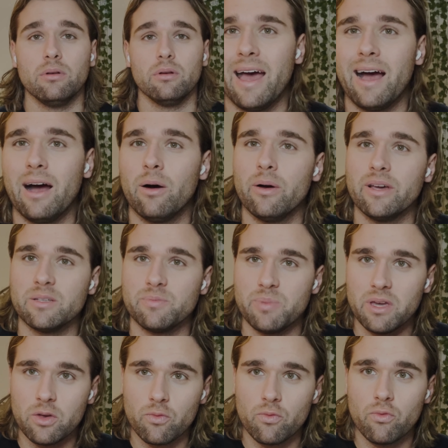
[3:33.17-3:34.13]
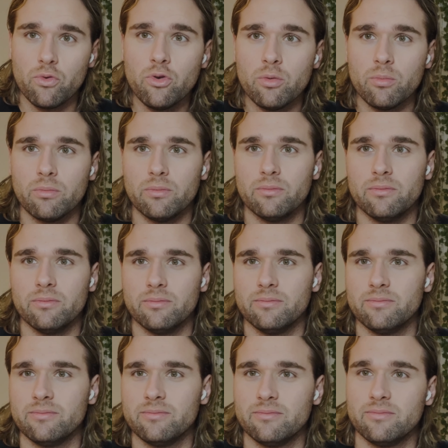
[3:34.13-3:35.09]
Now, it's being rumored.
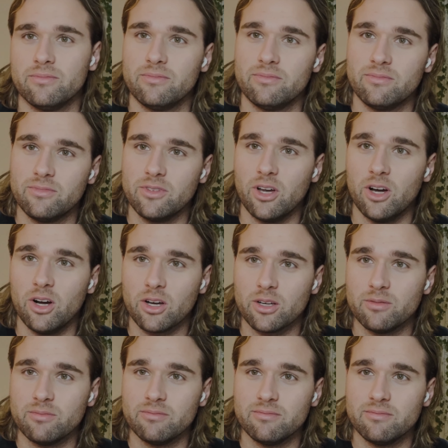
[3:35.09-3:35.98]
Dog.